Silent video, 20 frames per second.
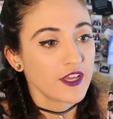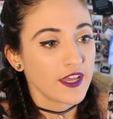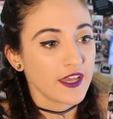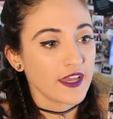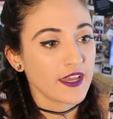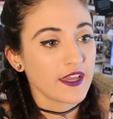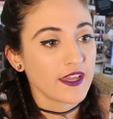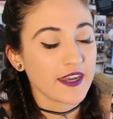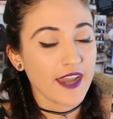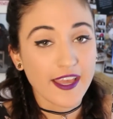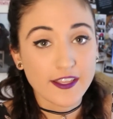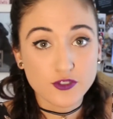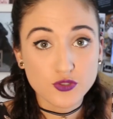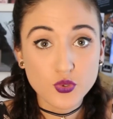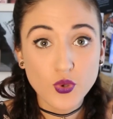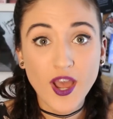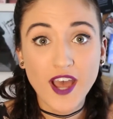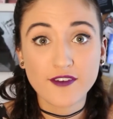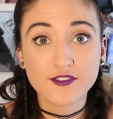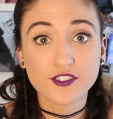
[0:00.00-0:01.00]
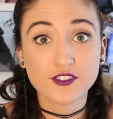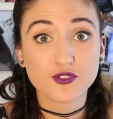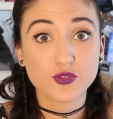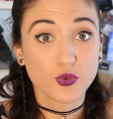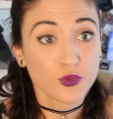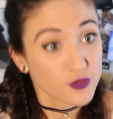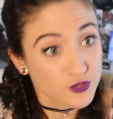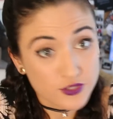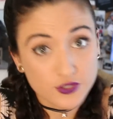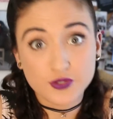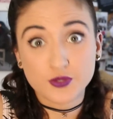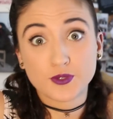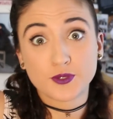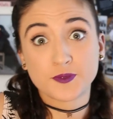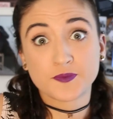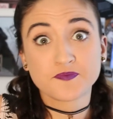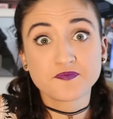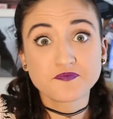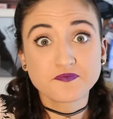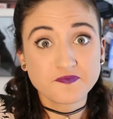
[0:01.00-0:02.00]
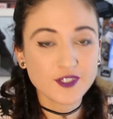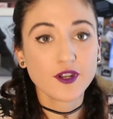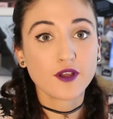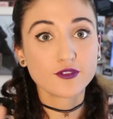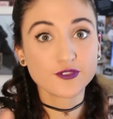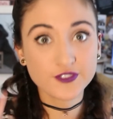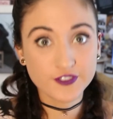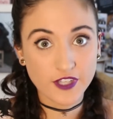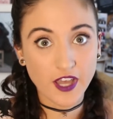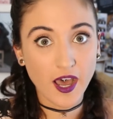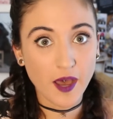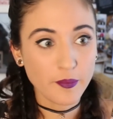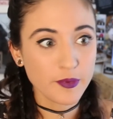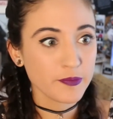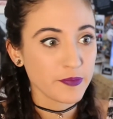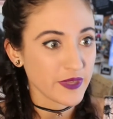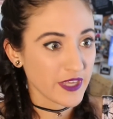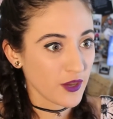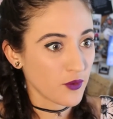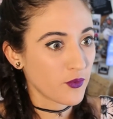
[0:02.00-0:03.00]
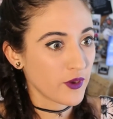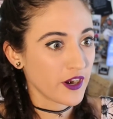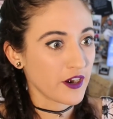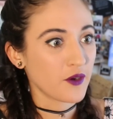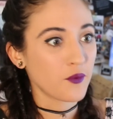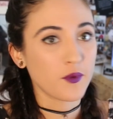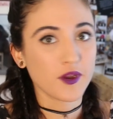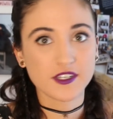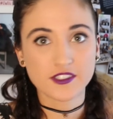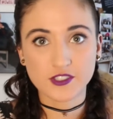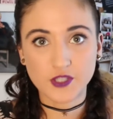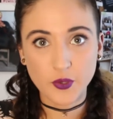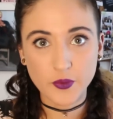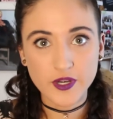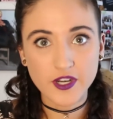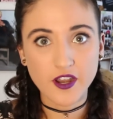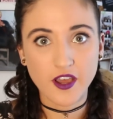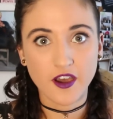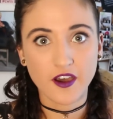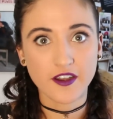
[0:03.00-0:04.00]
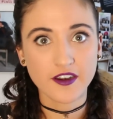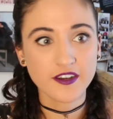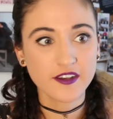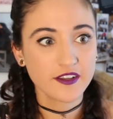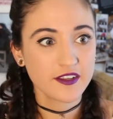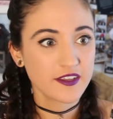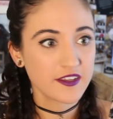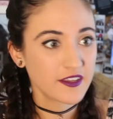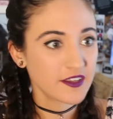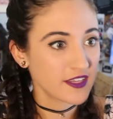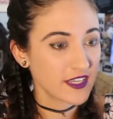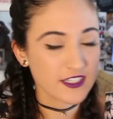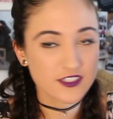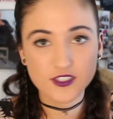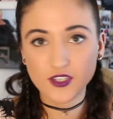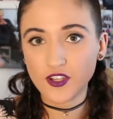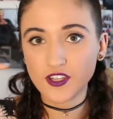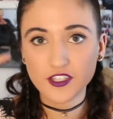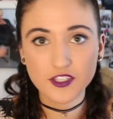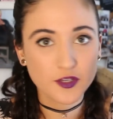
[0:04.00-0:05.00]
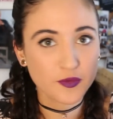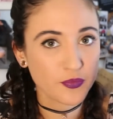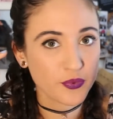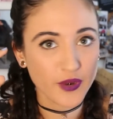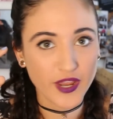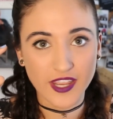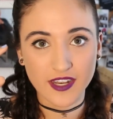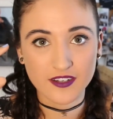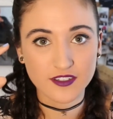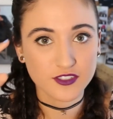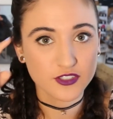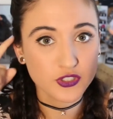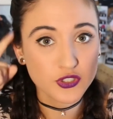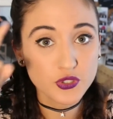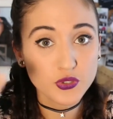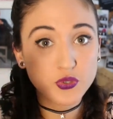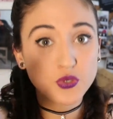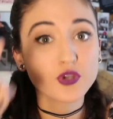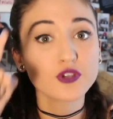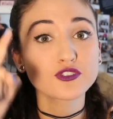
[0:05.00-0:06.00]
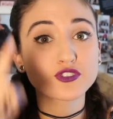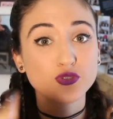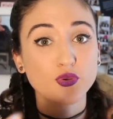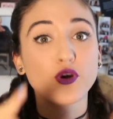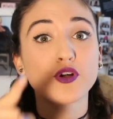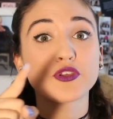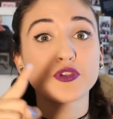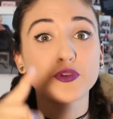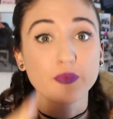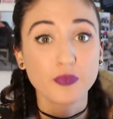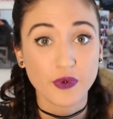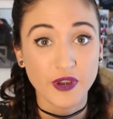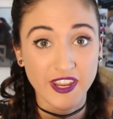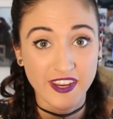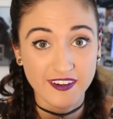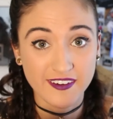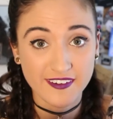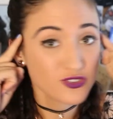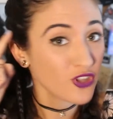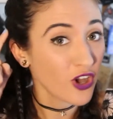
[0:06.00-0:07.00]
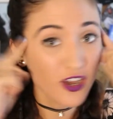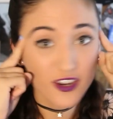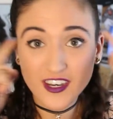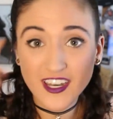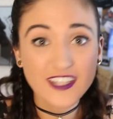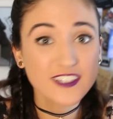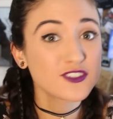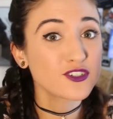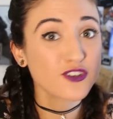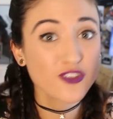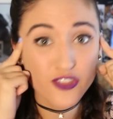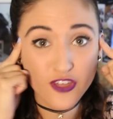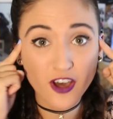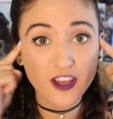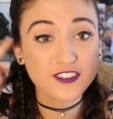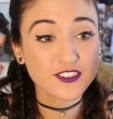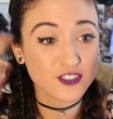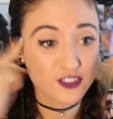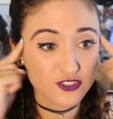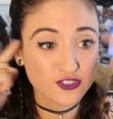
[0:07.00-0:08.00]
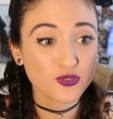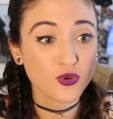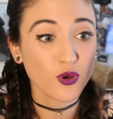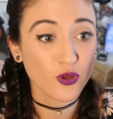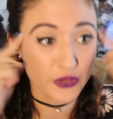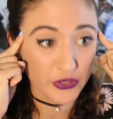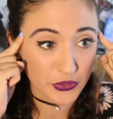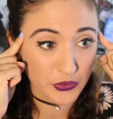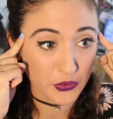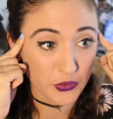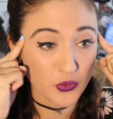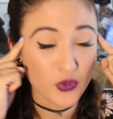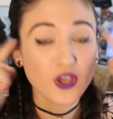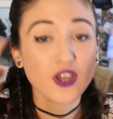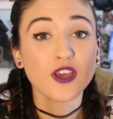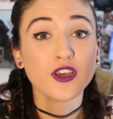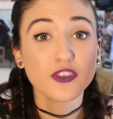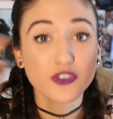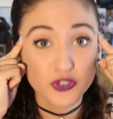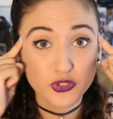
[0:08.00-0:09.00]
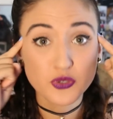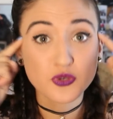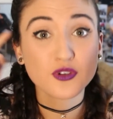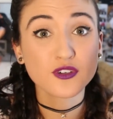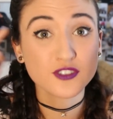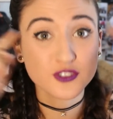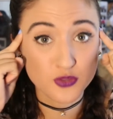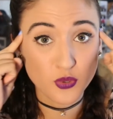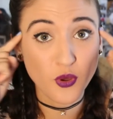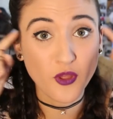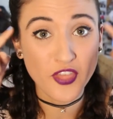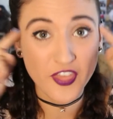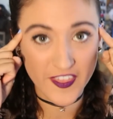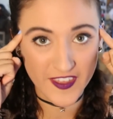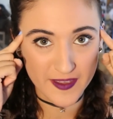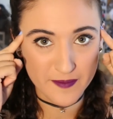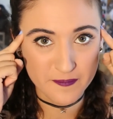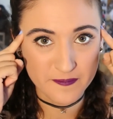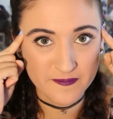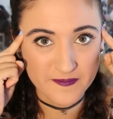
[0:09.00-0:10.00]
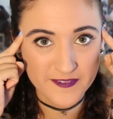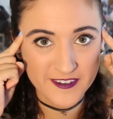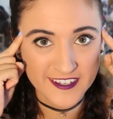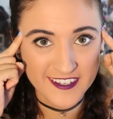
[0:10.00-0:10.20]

And I do have the tools to, you know, stop, be aware of what is going on. It's all in your brain. You control your brain. Don't let your thoughts control you. You control them.